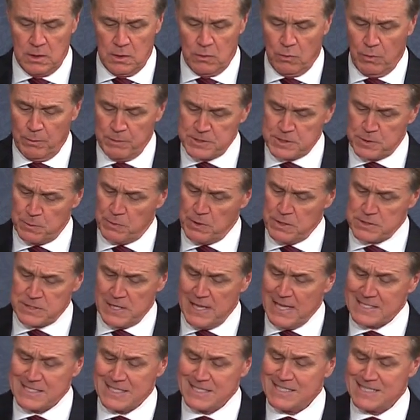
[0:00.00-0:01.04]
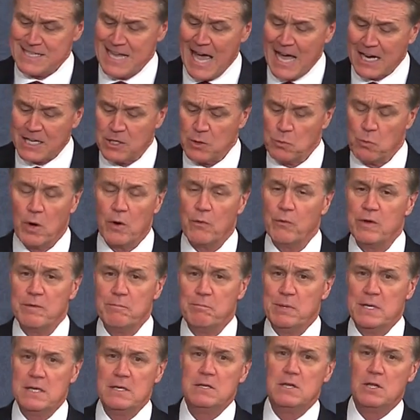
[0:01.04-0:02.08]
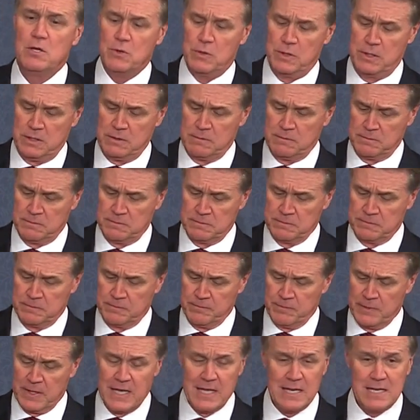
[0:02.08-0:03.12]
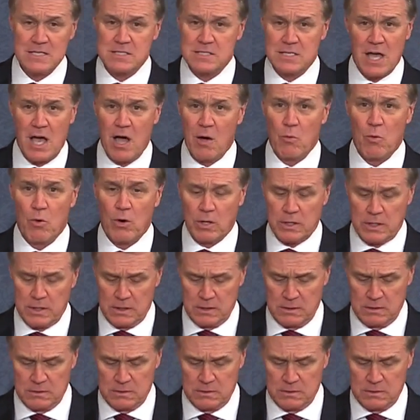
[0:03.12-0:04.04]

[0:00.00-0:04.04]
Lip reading: Well, Mr. President, that's exactly what we've been doing, and it's not working.